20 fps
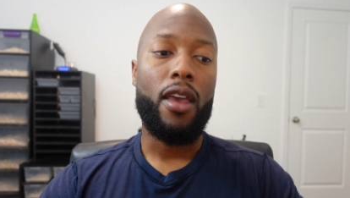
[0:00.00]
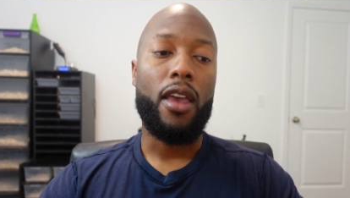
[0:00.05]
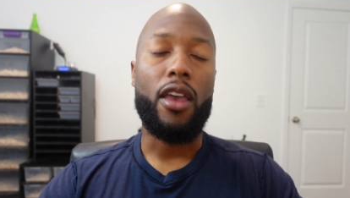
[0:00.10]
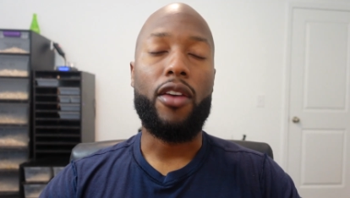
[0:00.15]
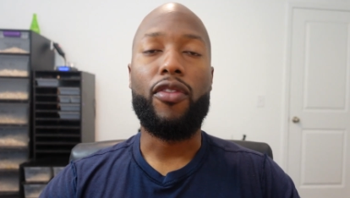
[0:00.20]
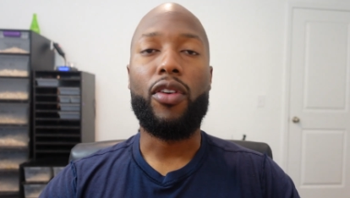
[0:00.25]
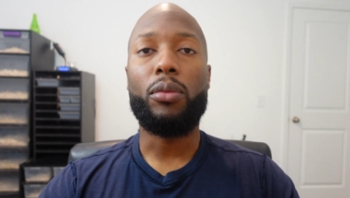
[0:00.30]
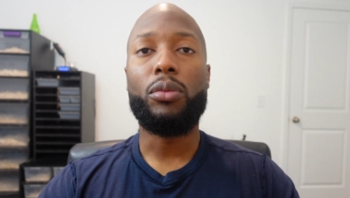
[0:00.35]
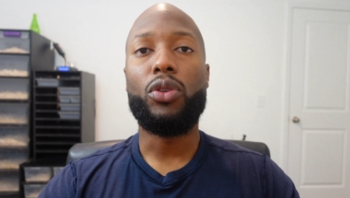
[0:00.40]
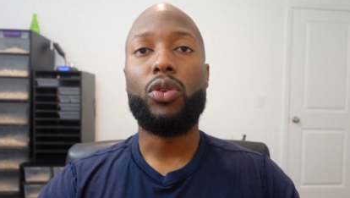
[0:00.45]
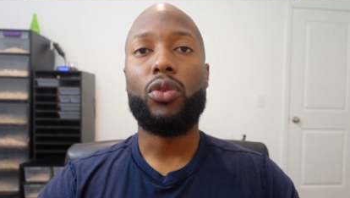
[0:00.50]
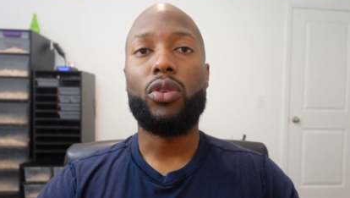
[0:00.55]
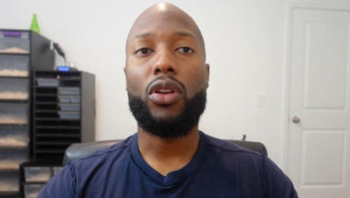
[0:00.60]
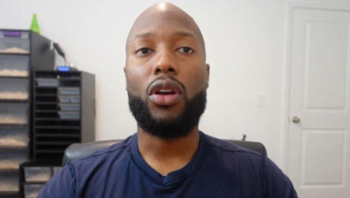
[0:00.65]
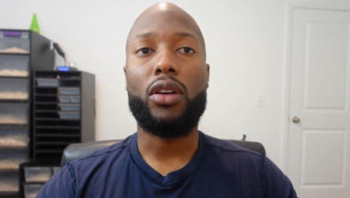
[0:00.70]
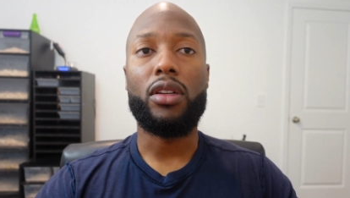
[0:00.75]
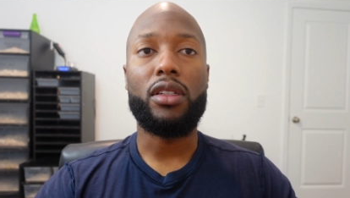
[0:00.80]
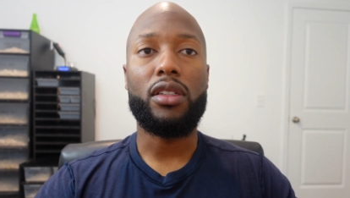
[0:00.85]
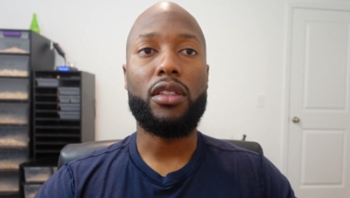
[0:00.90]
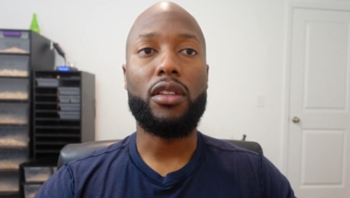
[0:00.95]
If I'm doing
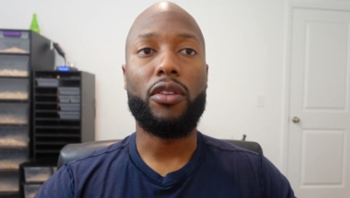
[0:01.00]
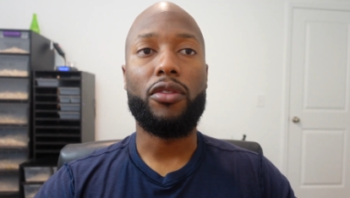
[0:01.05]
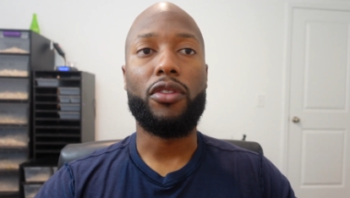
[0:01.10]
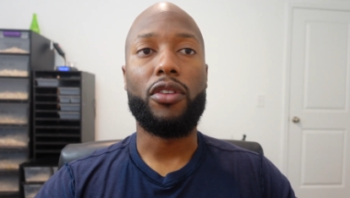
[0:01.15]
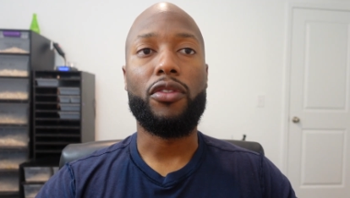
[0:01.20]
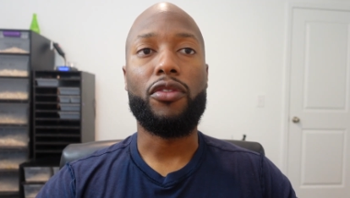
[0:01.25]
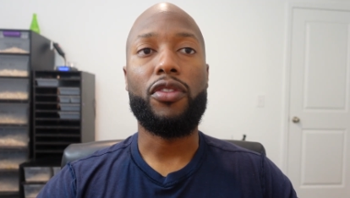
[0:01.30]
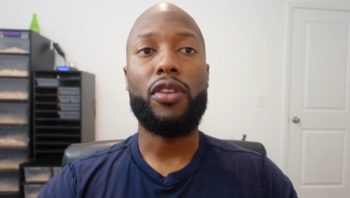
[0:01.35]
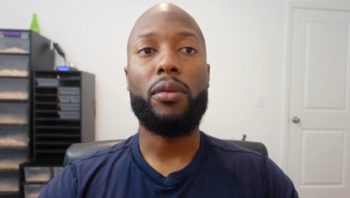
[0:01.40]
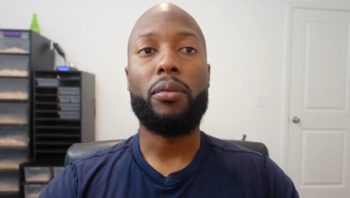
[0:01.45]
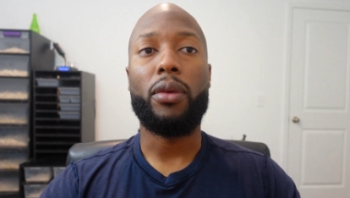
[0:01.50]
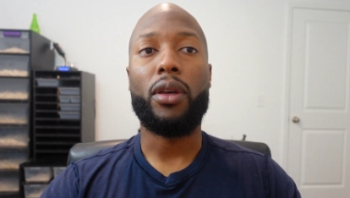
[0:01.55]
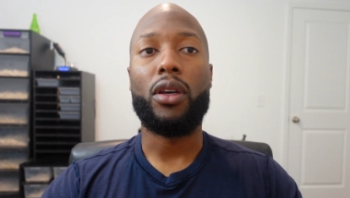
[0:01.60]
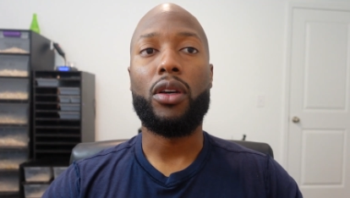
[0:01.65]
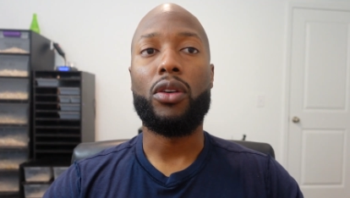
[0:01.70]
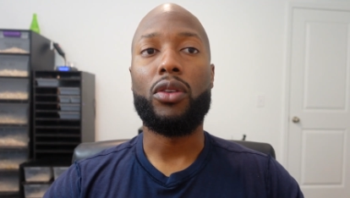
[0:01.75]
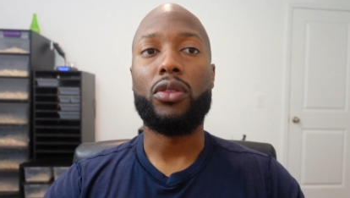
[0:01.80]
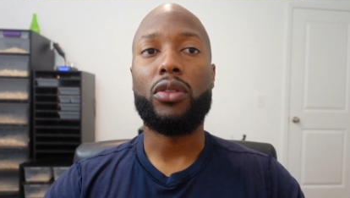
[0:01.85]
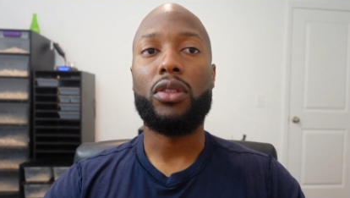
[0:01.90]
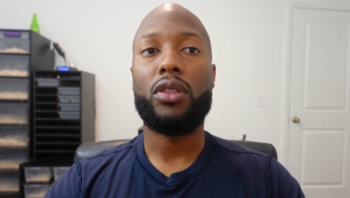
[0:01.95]
all this stuff for the
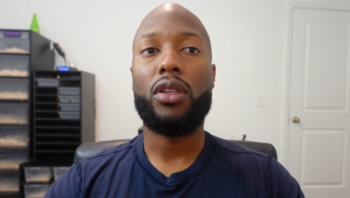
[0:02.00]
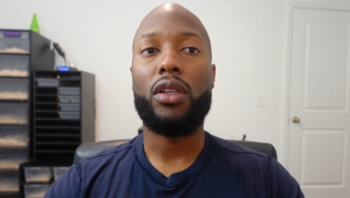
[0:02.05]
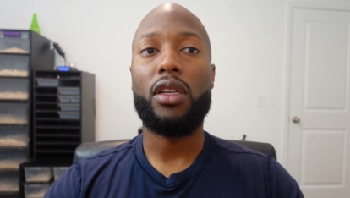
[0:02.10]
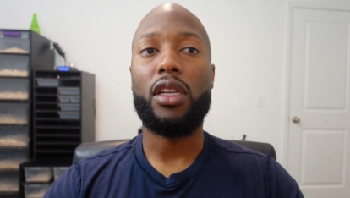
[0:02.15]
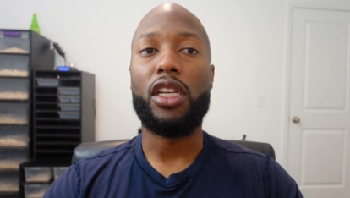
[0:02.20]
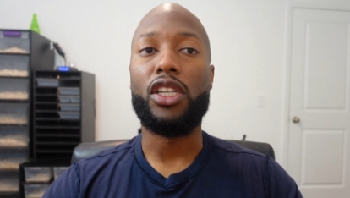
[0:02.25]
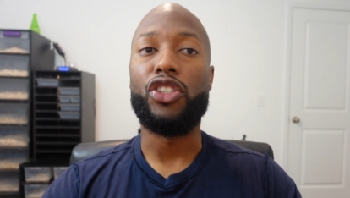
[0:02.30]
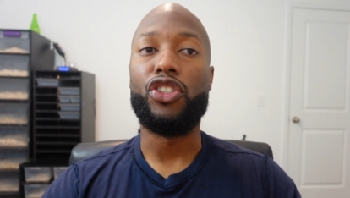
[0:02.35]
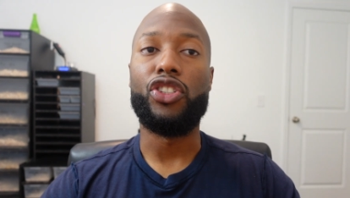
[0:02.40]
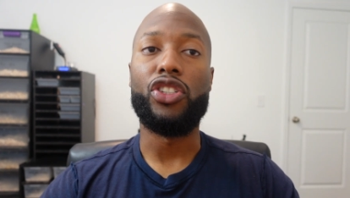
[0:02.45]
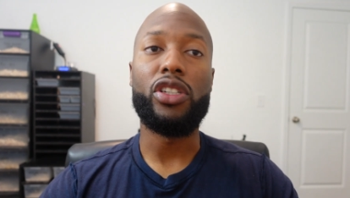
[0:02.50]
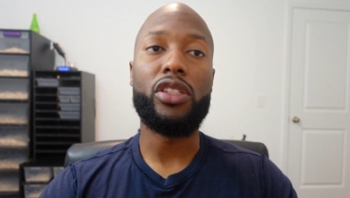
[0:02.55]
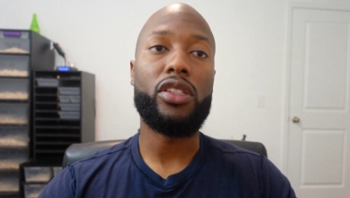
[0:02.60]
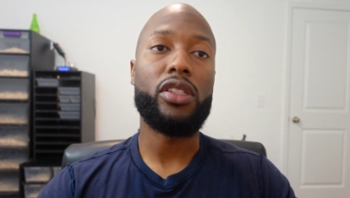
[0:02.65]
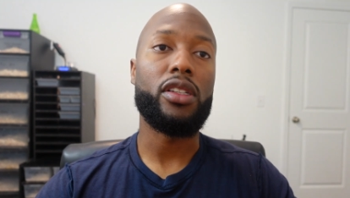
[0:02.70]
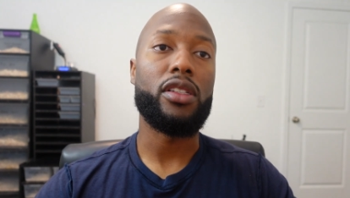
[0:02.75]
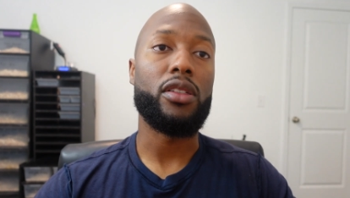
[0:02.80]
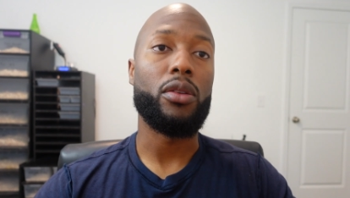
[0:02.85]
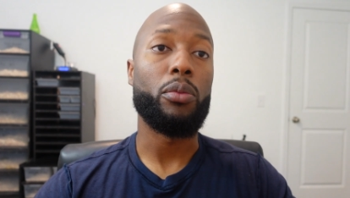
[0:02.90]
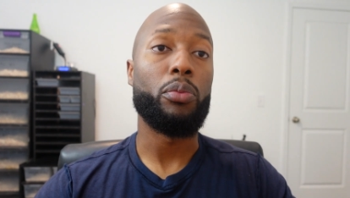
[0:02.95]
females, it's just
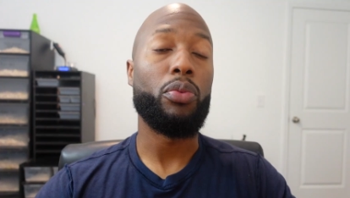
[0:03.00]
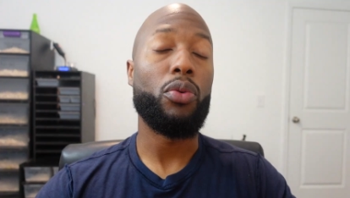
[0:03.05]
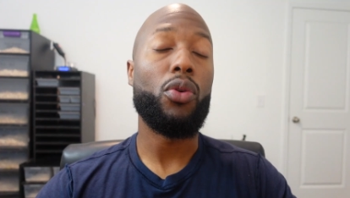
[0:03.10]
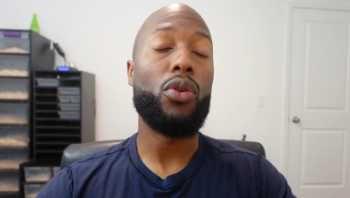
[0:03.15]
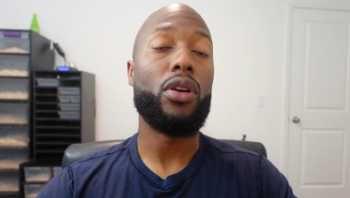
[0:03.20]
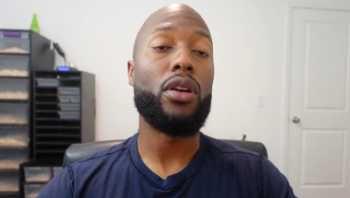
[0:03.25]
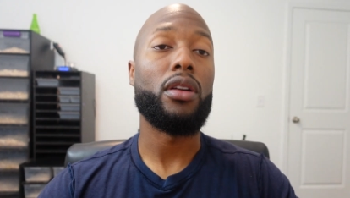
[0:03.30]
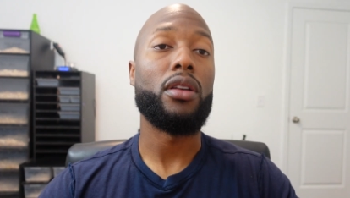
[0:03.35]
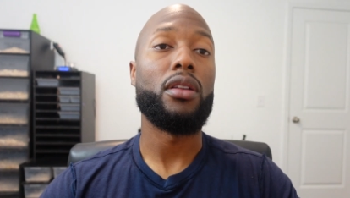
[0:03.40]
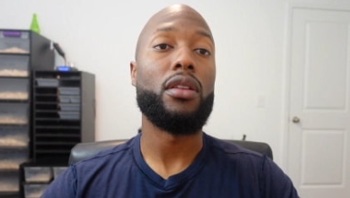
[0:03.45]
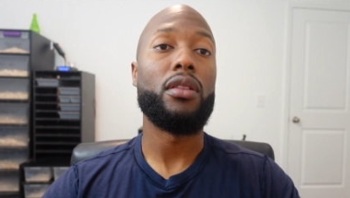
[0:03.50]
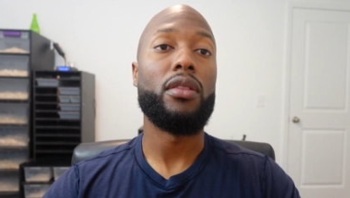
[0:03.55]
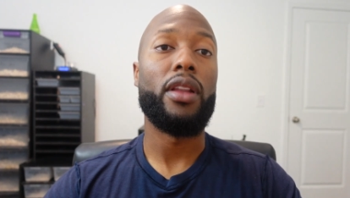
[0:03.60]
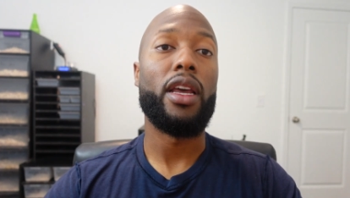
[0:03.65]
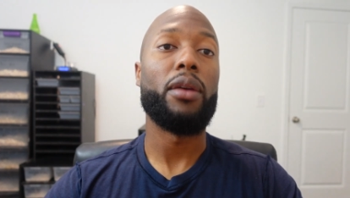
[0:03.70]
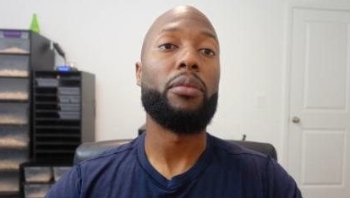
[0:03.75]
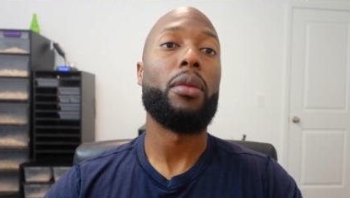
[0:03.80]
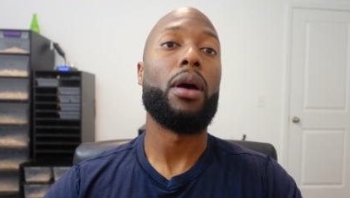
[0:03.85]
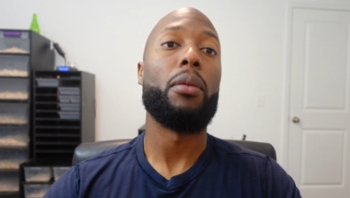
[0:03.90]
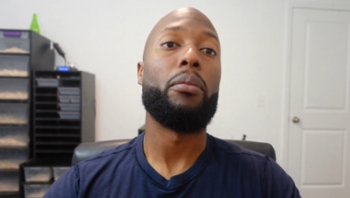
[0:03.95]
as important
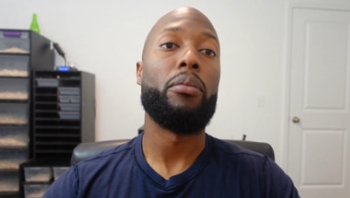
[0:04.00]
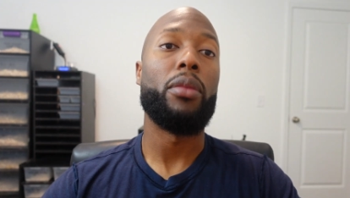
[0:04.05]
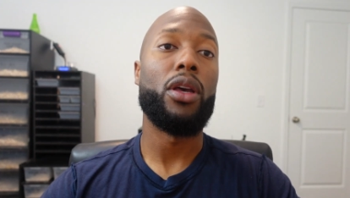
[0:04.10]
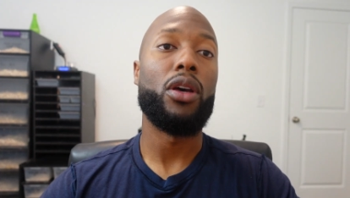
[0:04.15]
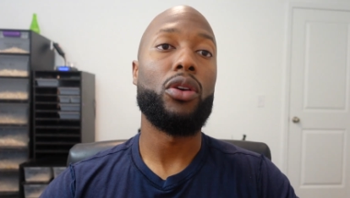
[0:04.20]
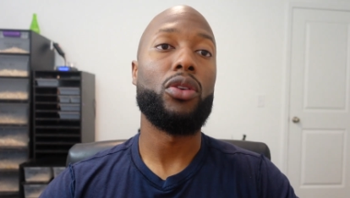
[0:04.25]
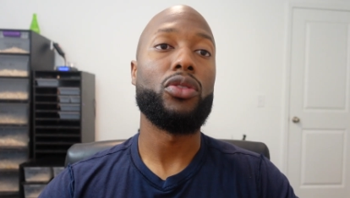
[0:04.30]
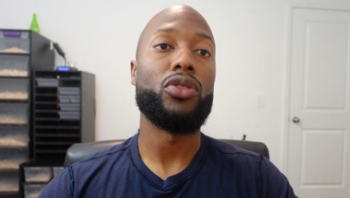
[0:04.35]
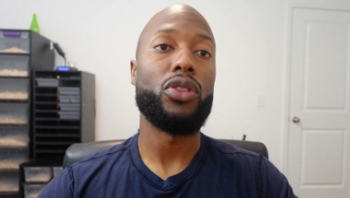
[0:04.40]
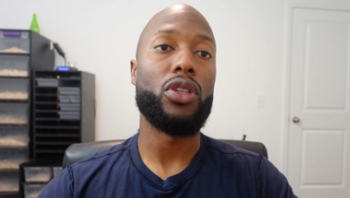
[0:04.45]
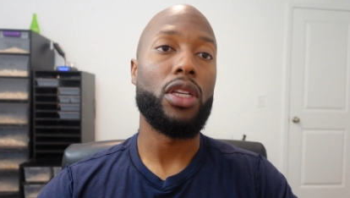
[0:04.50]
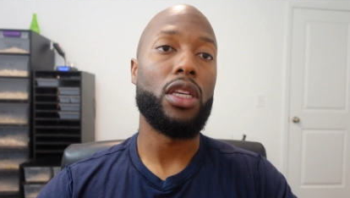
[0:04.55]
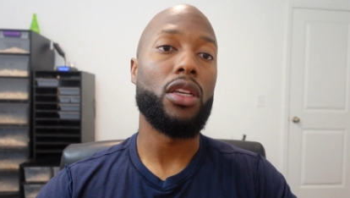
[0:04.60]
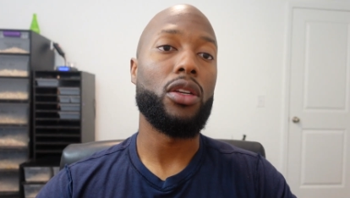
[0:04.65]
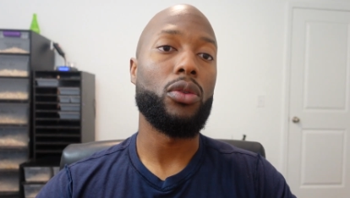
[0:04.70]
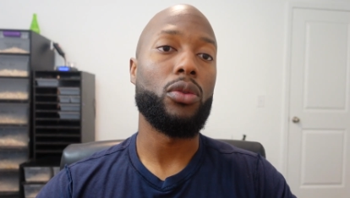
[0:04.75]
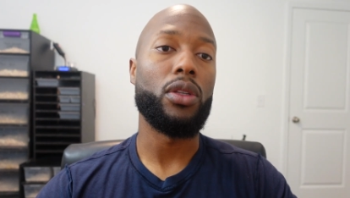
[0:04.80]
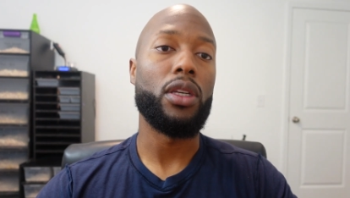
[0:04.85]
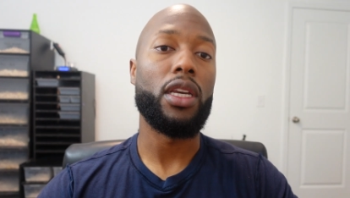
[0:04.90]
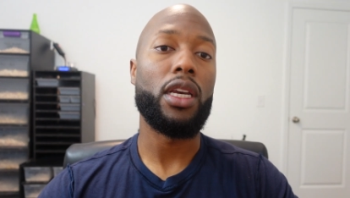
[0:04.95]
that my males are
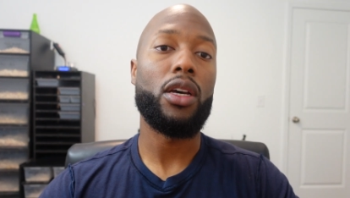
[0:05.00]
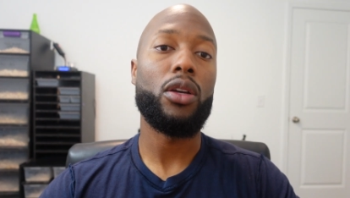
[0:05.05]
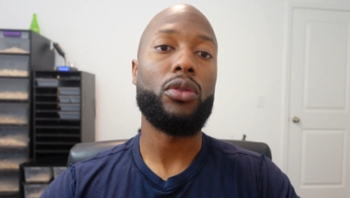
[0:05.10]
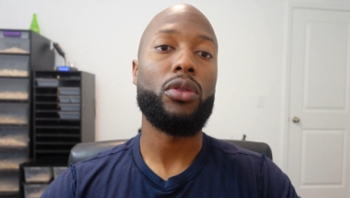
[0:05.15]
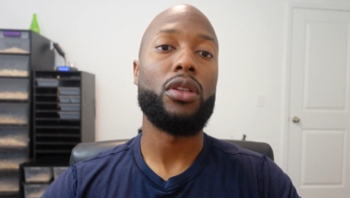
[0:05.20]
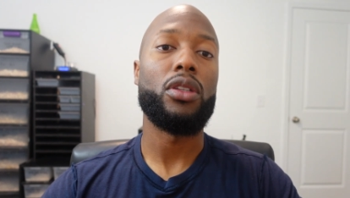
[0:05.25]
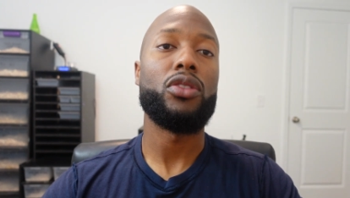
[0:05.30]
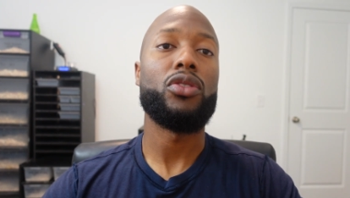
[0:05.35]
equally healthy.